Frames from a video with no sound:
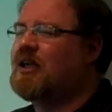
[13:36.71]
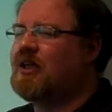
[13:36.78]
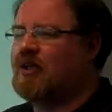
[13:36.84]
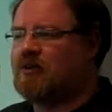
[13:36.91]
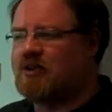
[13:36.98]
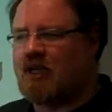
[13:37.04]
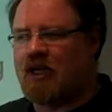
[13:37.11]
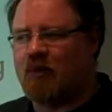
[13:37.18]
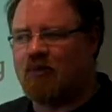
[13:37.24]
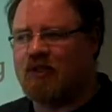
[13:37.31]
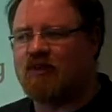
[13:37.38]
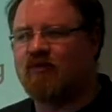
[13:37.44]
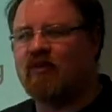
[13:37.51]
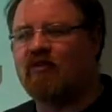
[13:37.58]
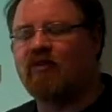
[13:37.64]
they're taking
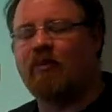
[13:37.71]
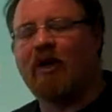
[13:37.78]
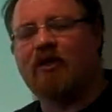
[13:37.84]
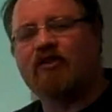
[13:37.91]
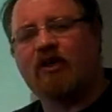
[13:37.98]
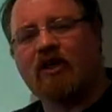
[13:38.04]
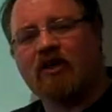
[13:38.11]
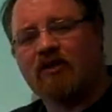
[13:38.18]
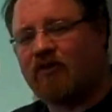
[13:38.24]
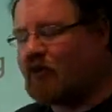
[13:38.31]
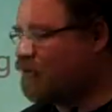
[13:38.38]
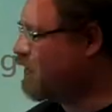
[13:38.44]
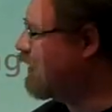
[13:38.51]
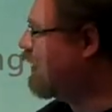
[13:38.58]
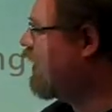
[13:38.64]
bits of information and constructing